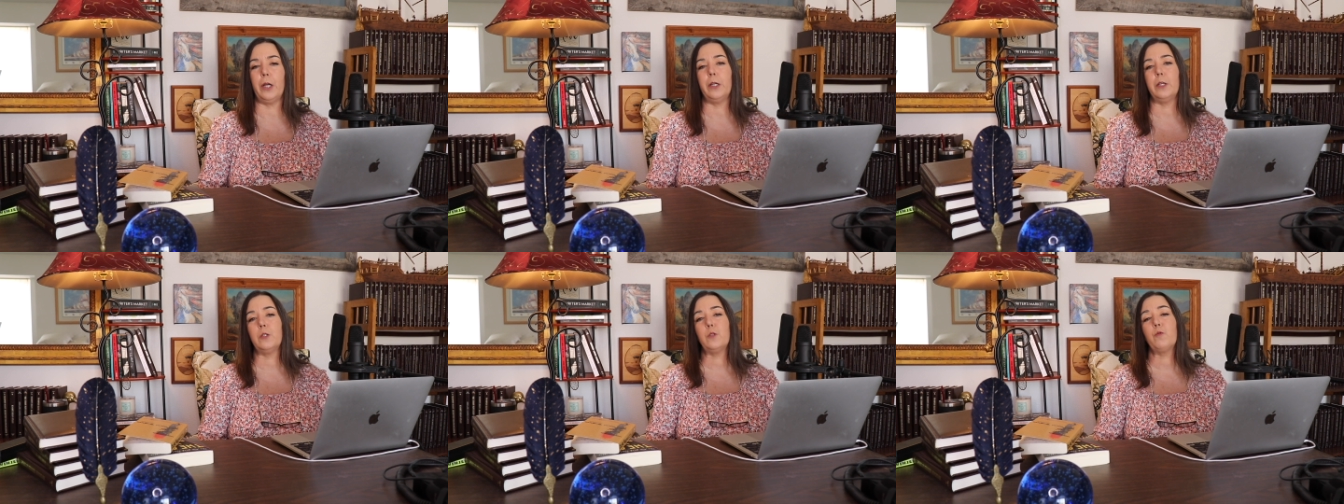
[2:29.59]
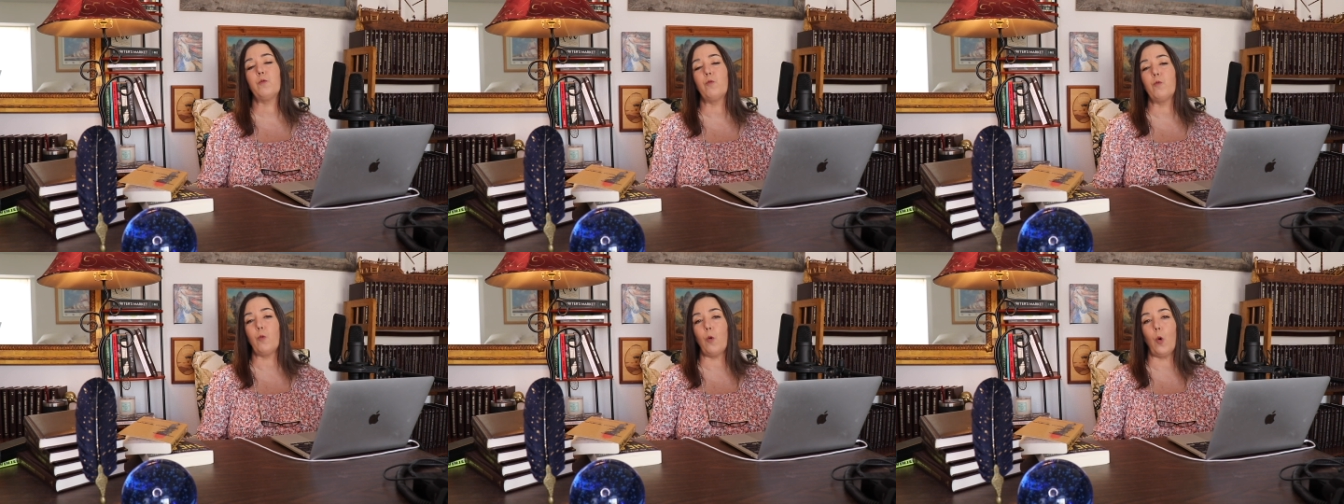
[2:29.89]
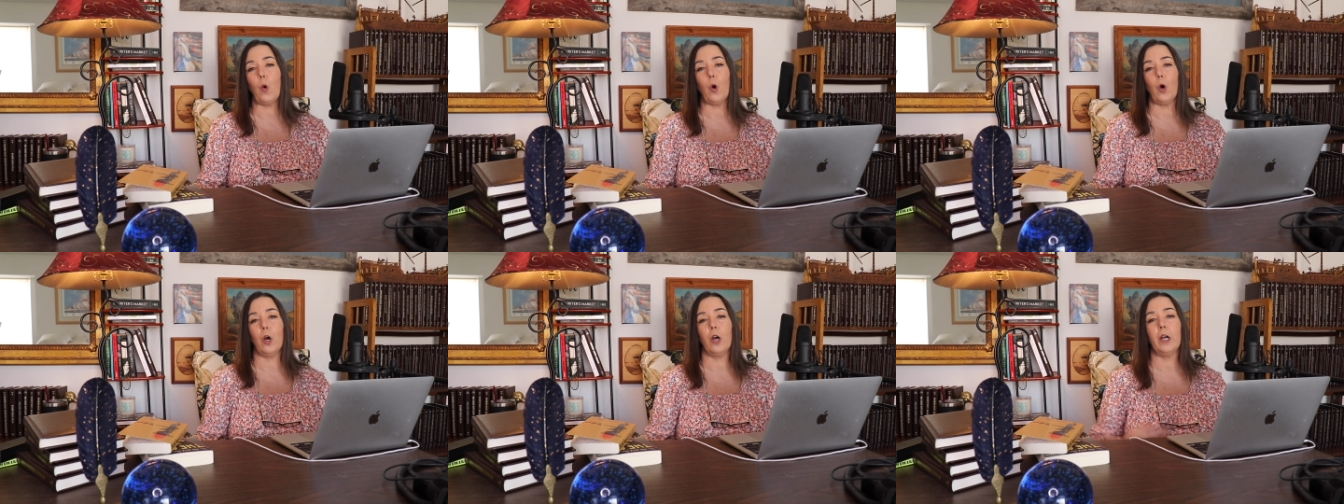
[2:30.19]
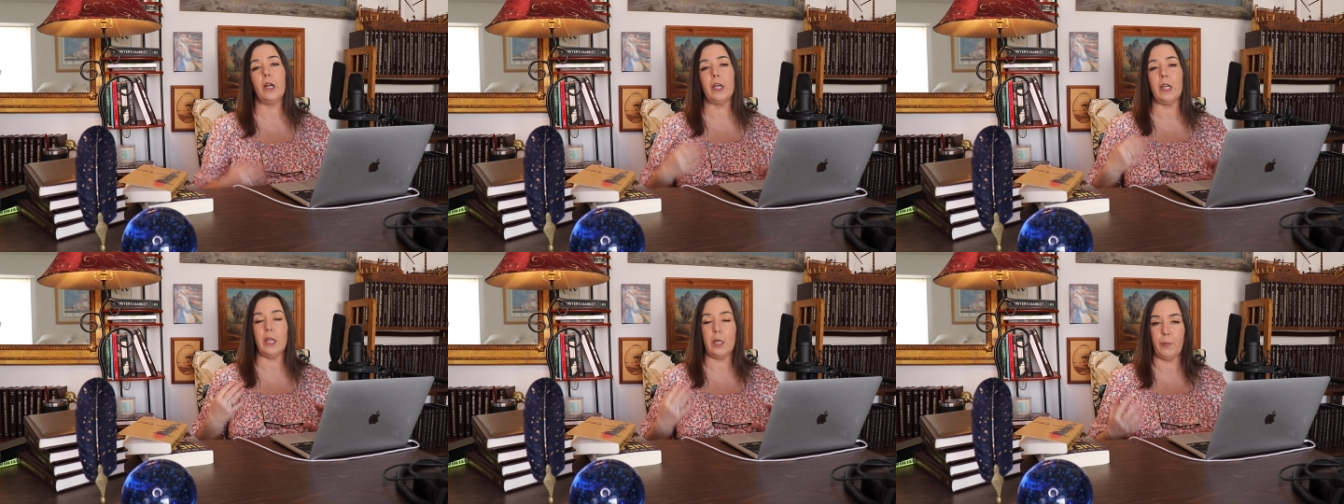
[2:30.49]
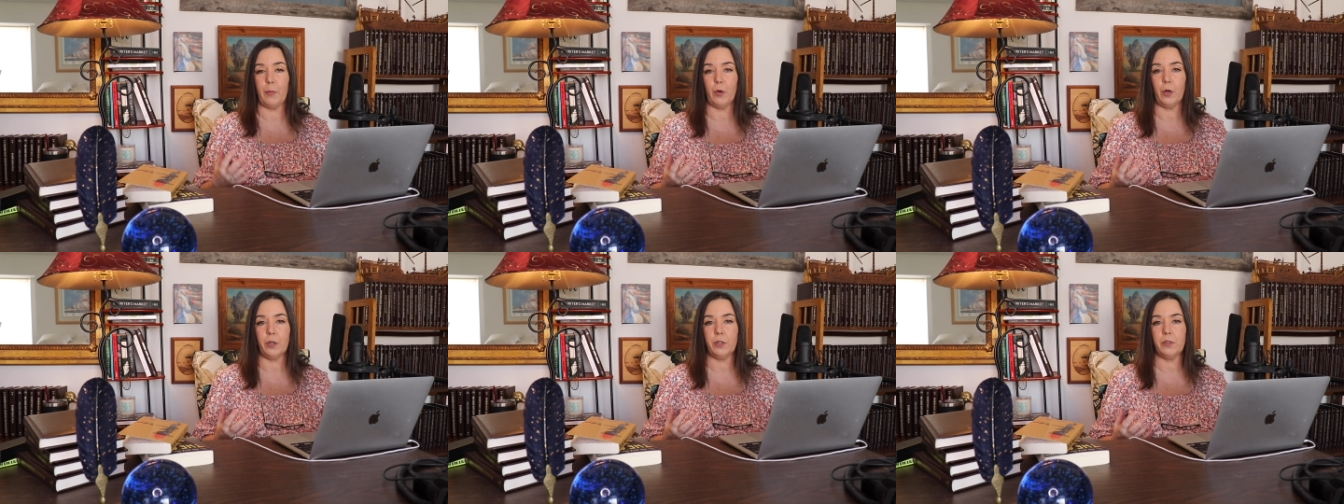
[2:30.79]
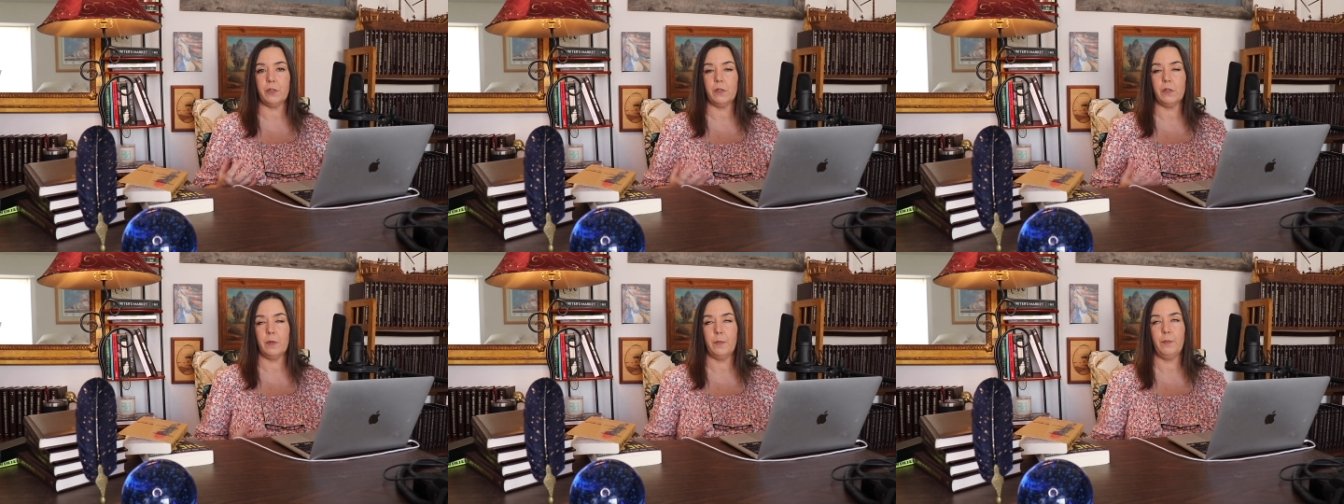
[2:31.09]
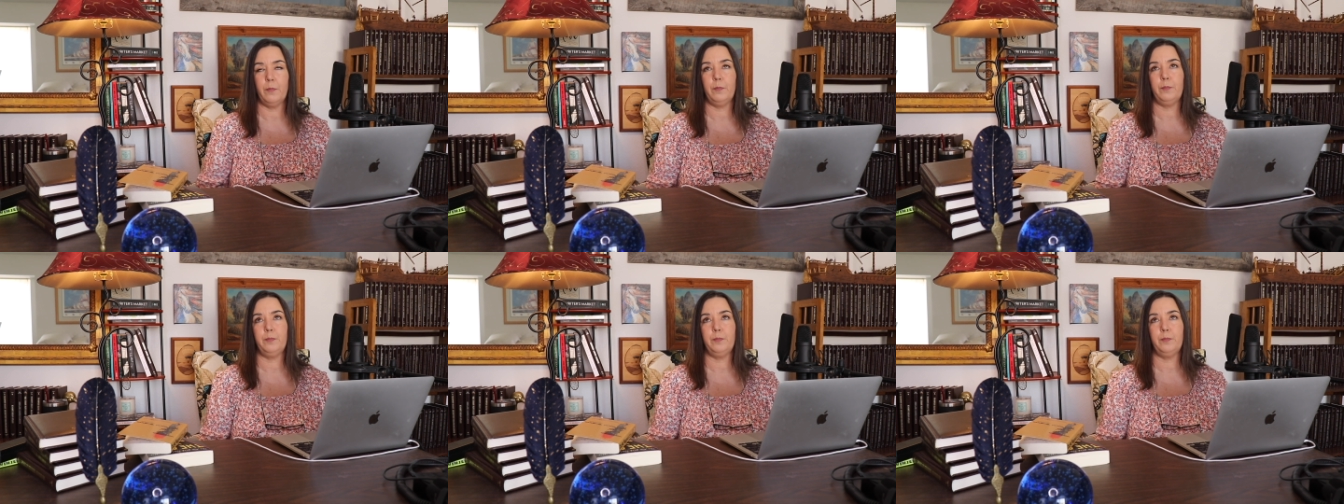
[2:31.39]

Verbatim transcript: is for ebooks.